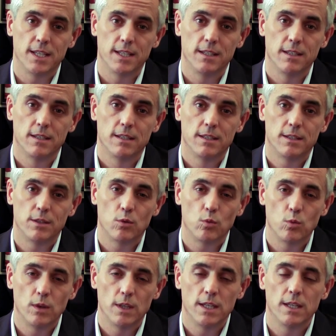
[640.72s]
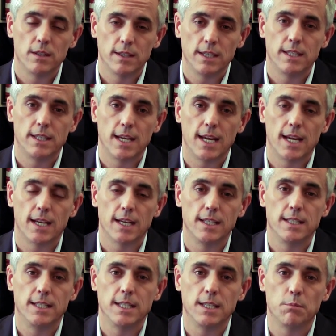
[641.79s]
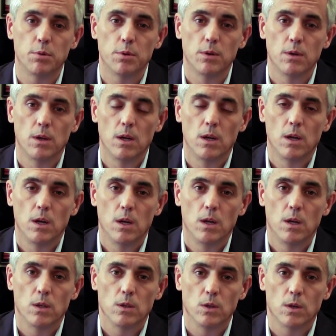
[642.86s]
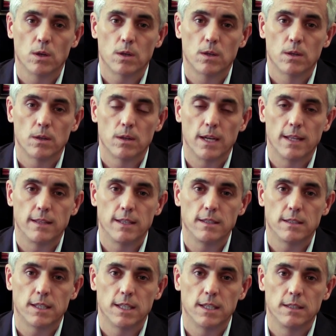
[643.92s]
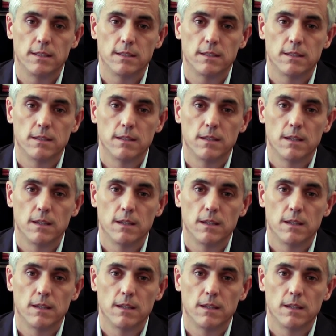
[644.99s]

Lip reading: in to really take a deep look at these kids